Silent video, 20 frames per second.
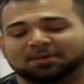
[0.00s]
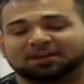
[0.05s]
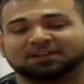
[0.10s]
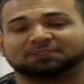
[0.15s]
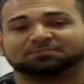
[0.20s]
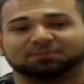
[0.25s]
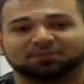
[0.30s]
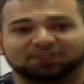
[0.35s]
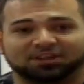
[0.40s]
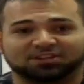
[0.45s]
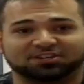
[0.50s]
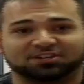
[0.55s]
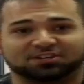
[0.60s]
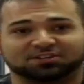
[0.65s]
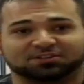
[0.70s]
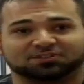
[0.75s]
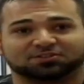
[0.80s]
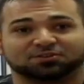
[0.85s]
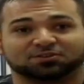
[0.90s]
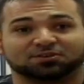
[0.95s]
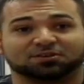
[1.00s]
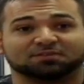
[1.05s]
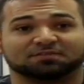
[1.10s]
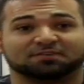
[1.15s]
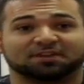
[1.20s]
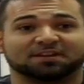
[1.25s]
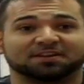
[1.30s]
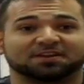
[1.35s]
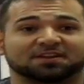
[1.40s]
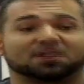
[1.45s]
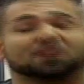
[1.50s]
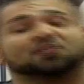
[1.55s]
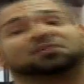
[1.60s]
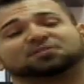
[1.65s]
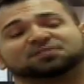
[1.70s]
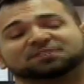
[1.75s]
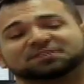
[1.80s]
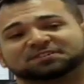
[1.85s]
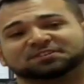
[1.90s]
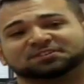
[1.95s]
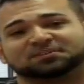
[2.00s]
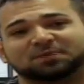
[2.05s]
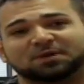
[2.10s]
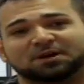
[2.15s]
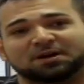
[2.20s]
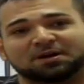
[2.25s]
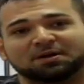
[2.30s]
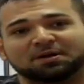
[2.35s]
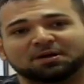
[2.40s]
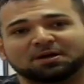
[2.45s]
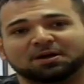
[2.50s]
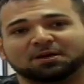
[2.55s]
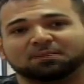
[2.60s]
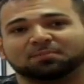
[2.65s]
explanation so you can find it in other things as well.